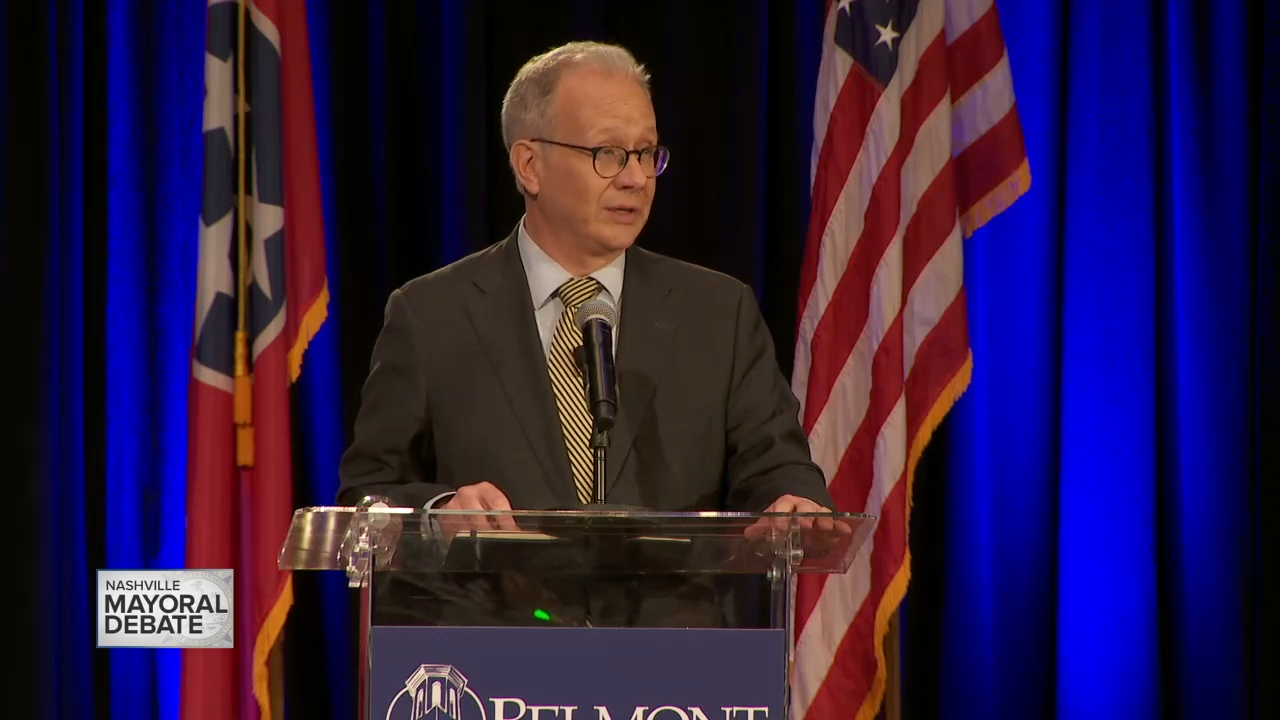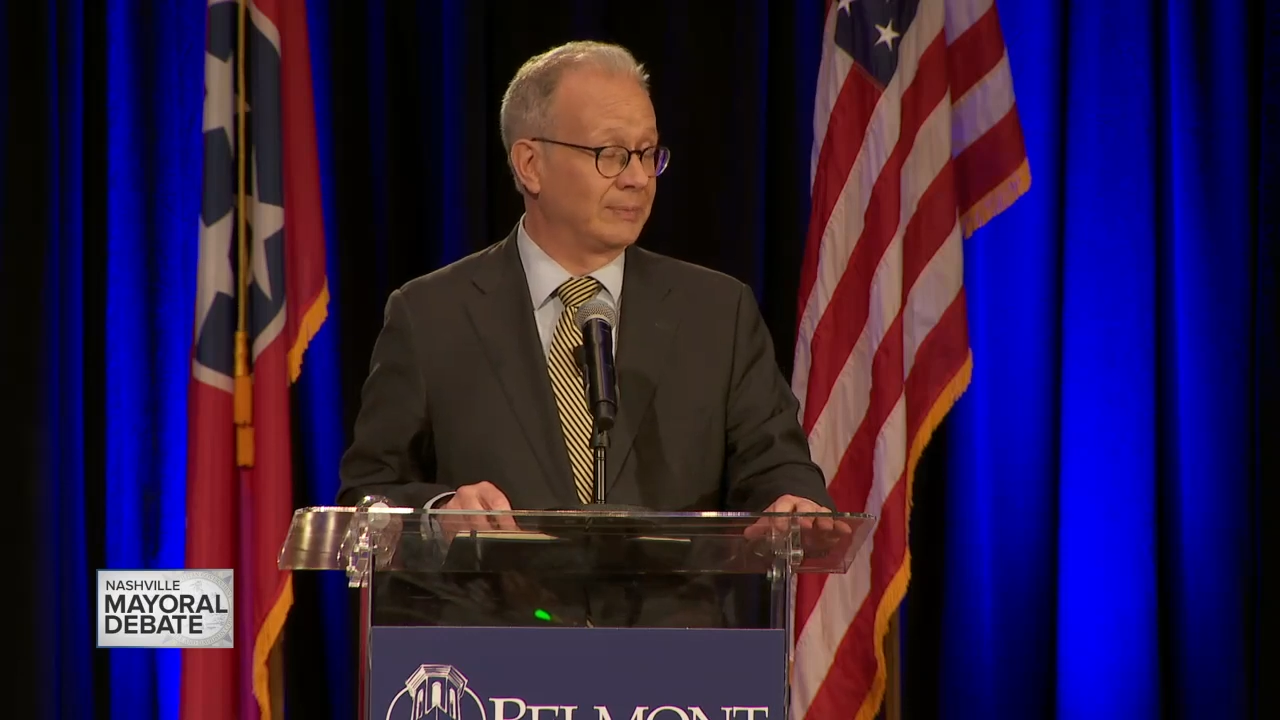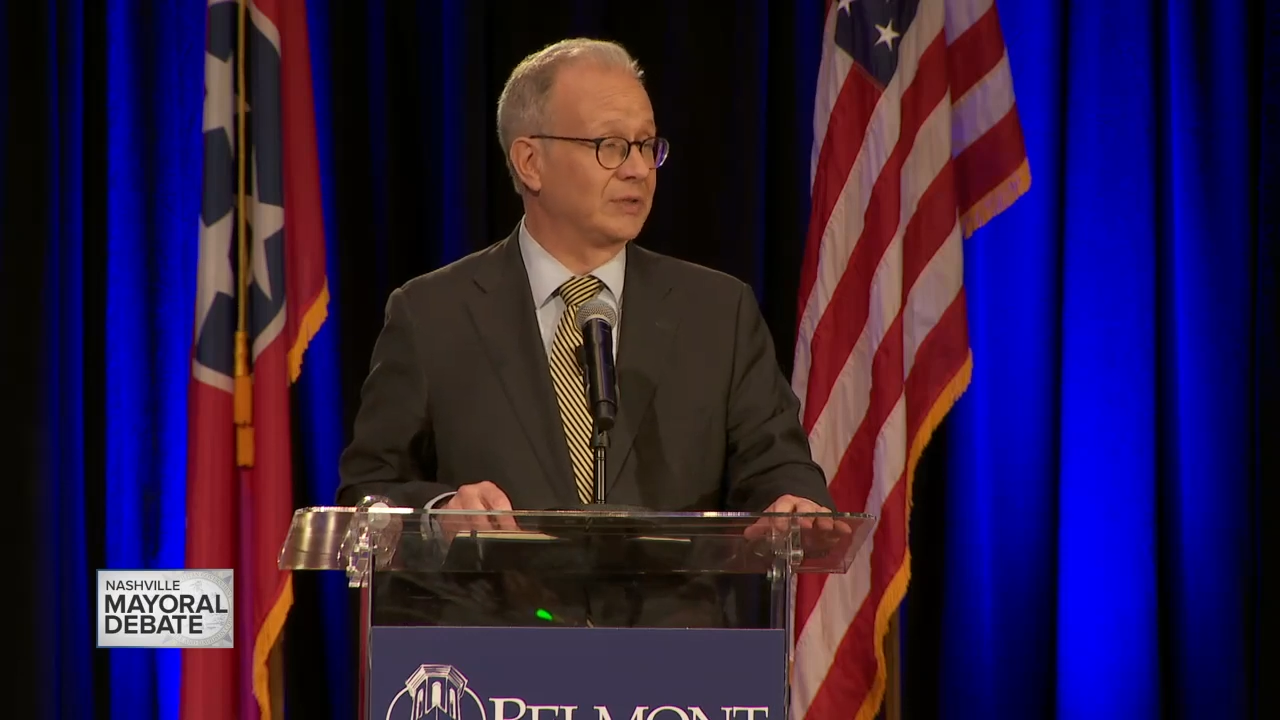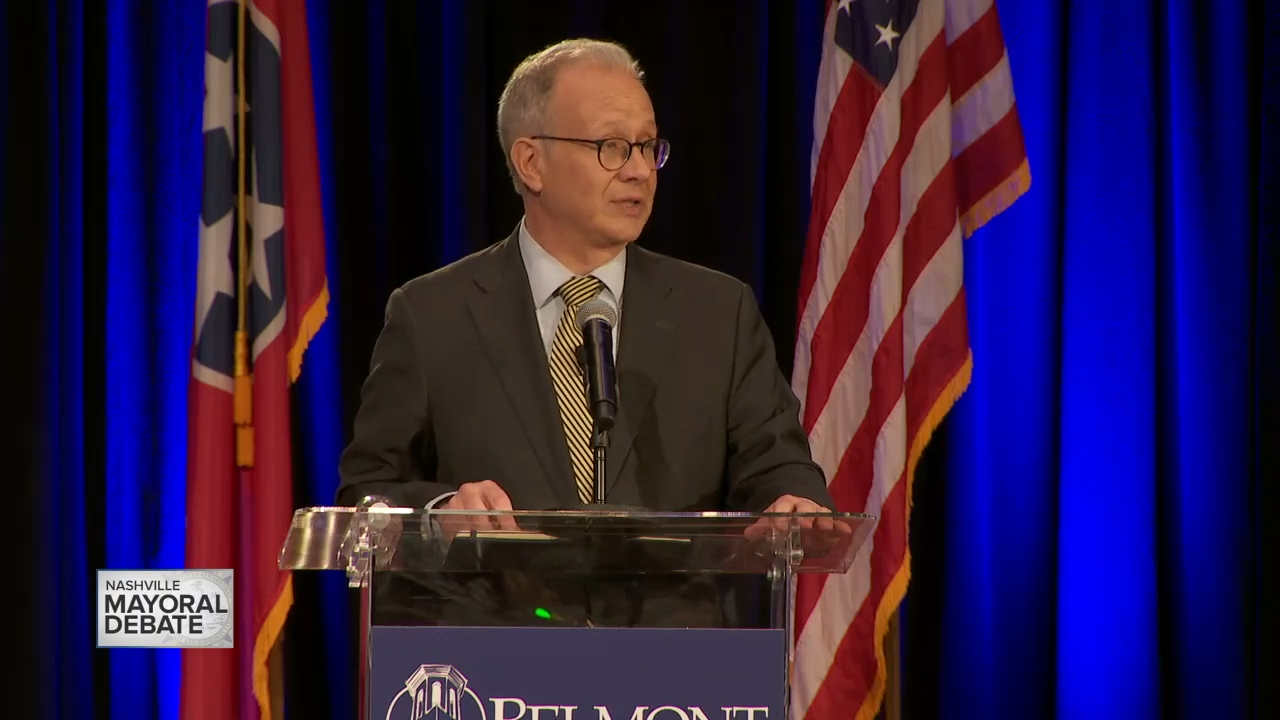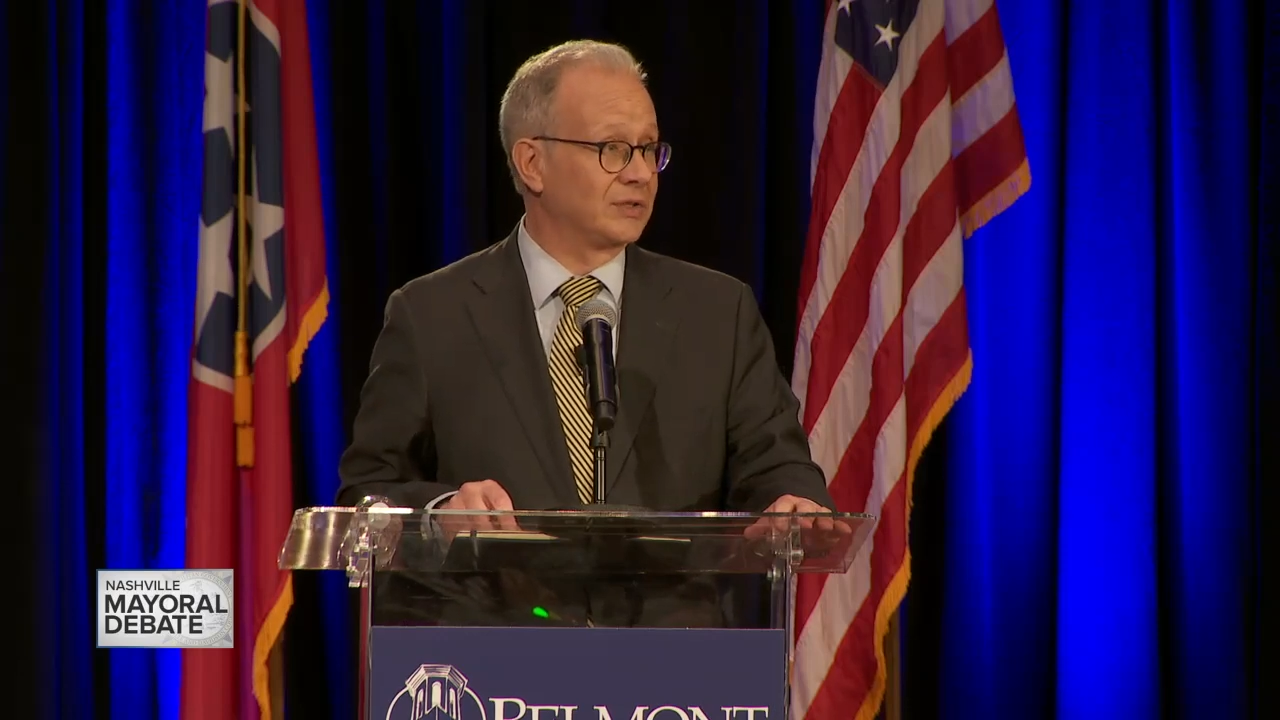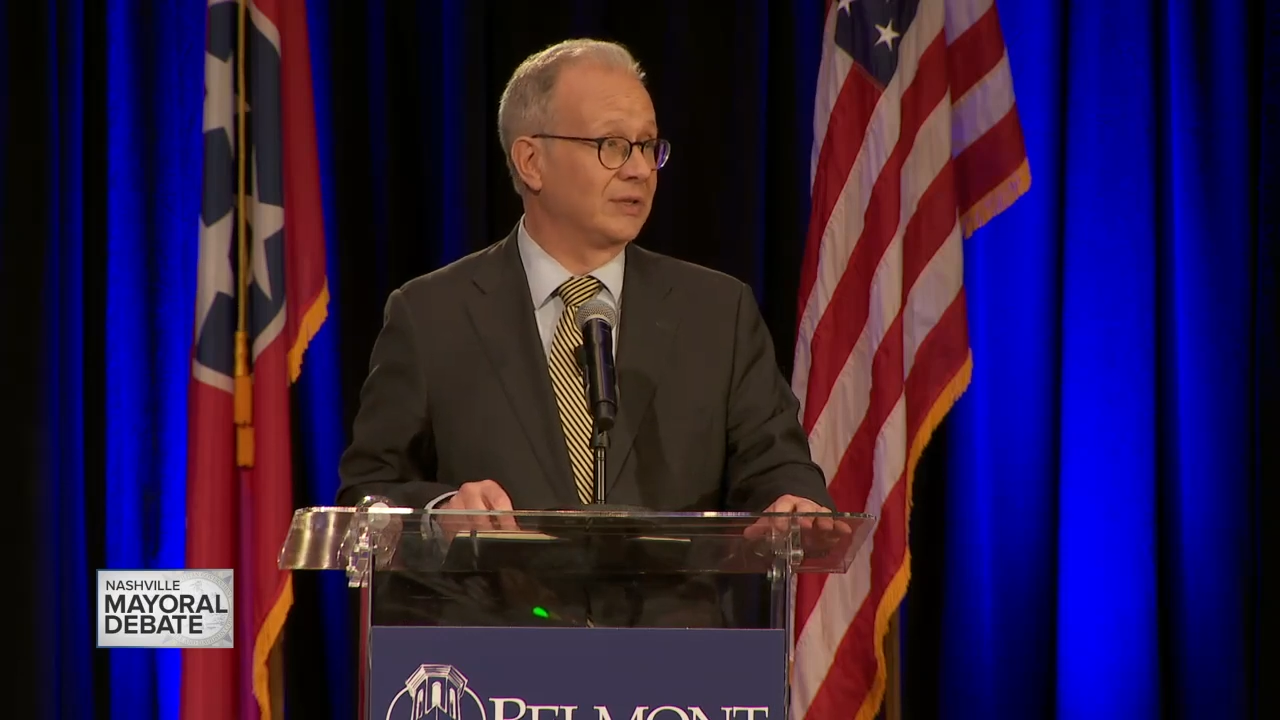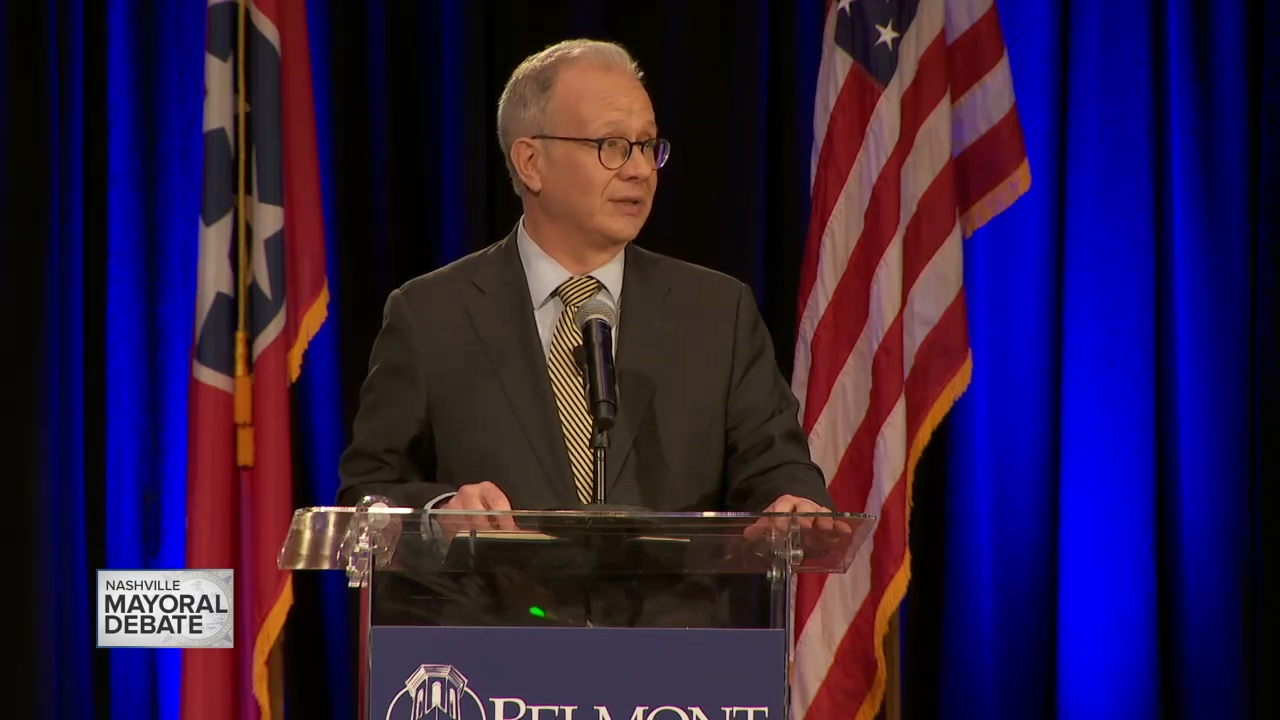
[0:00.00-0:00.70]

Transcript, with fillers: position in